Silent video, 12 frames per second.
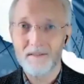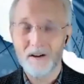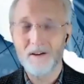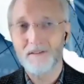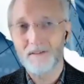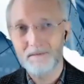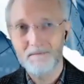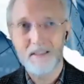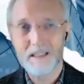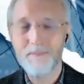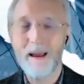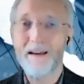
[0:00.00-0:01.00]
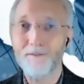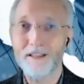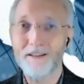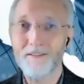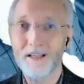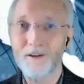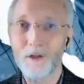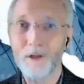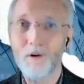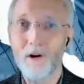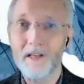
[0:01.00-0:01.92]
or this pamphlet that would go